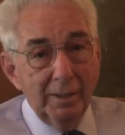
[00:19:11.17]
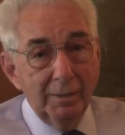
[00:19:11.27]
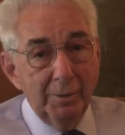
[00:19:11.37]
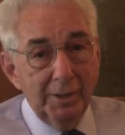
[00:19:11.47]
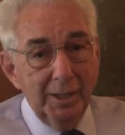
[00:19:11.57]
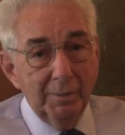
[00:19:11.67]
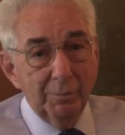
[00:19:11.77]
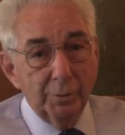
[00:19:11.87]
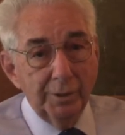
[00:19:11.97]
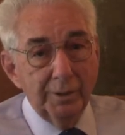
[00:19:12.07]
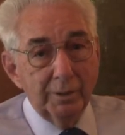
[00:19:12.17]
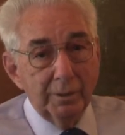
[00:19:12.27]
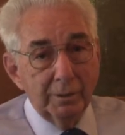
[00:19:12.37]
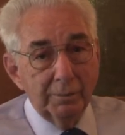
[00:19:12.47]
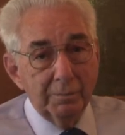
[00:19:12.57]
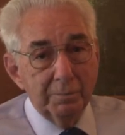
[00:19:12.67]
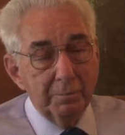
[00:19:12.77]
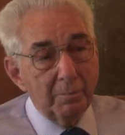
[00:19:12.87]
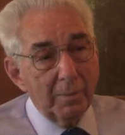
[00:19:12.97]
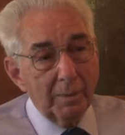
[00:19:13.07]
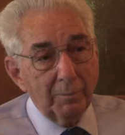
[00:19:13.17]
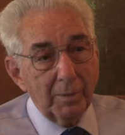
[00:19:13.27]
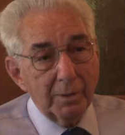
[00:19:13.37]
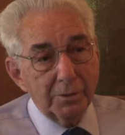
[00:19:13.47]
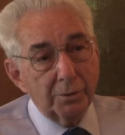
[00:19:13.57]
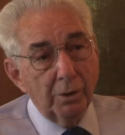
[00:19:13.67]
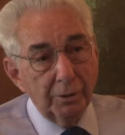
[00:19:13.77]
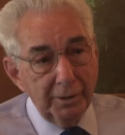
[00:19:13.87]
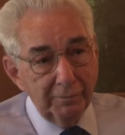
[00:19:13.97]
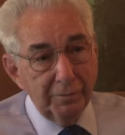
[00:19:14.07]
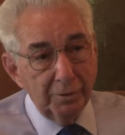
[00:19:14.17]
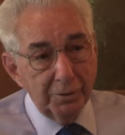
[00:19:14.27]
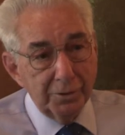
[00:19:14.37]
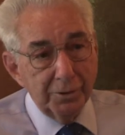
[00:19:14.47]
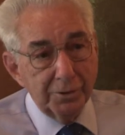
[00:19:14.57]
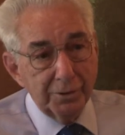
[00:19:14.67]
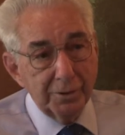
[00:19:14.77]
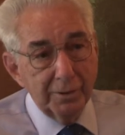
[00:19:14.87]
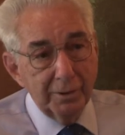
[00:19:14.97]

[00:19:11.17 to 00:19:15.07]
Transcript: became real strong influences